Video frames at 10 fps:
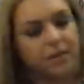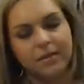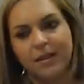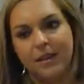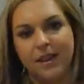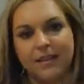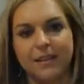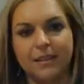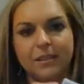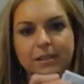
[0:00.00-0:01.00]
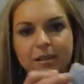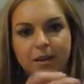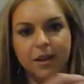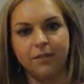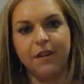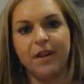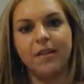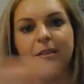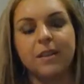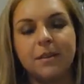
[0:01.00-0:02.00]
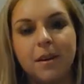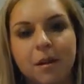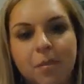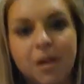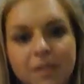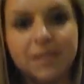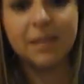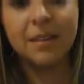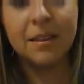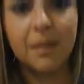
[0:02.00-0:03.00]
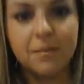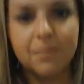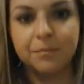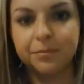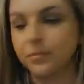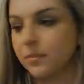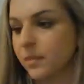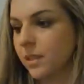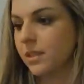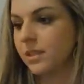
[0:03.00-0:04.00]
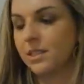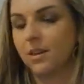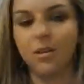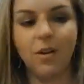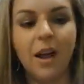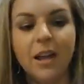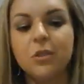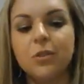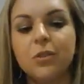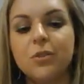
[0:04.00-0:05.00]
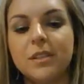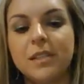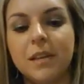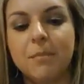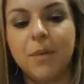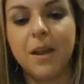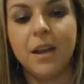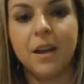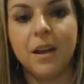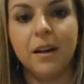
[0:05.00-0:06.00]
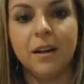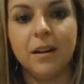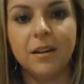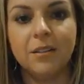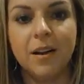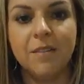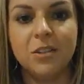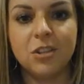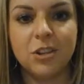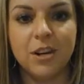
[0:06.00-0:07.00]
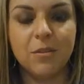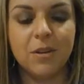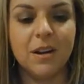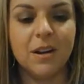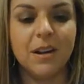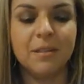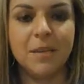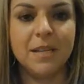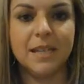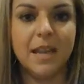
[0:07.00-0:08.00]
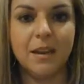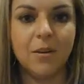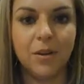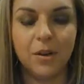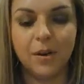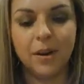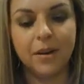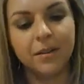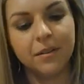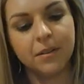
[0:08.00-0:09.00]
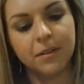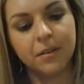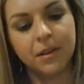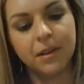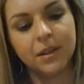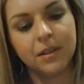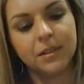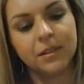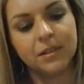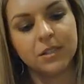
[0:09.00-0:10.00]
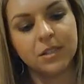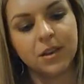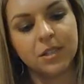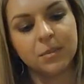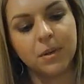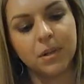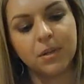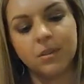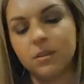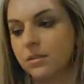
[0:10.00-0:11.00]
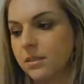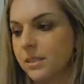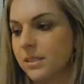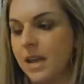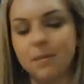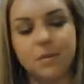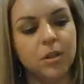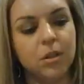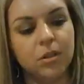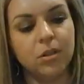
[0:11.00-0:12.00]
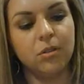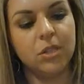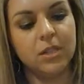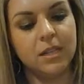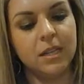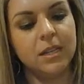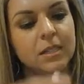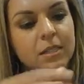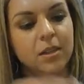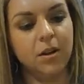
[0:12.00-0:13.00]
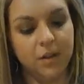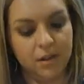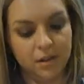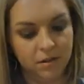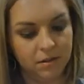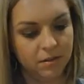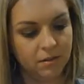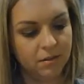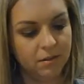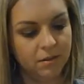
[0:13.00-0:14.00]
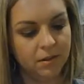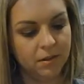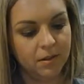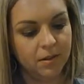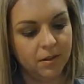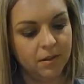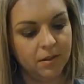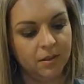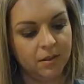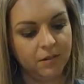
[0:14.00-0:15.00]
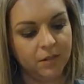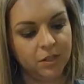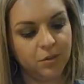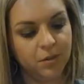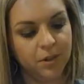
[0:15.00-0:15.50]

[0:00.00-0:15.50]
guess I can just start here right now, and then I'll pause it, and then, so I glued the tip right here of the string where the beads can't go anywhere. So I'll just put a little dab of glue just to get it started, the first one.